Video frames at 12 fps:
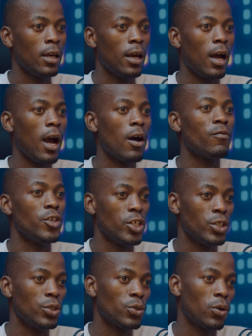have
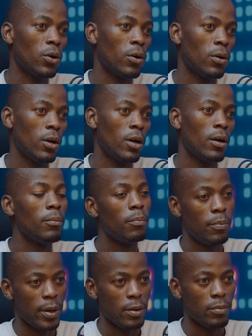digital
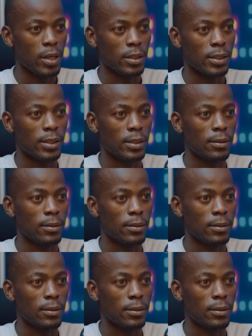payments.